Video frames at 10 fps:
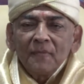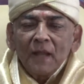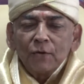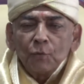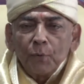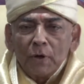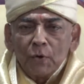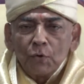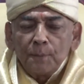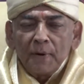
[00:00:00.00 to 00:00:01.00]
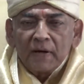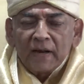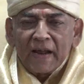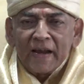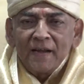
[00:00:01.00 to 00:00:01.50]
That you pollute, but
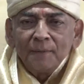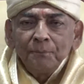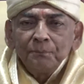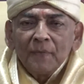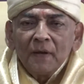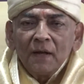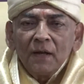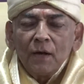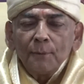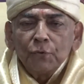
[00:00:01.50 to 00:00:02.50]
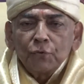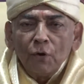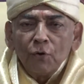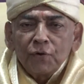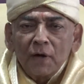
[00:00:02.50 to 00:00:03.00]
again you have the
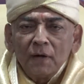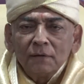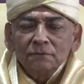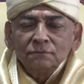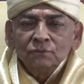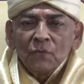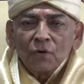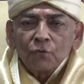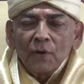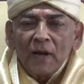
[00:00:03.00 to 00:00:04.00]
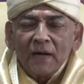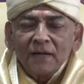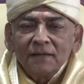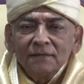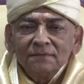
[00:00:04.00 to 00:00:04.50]
solution so
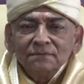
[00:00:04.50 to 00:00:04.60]
that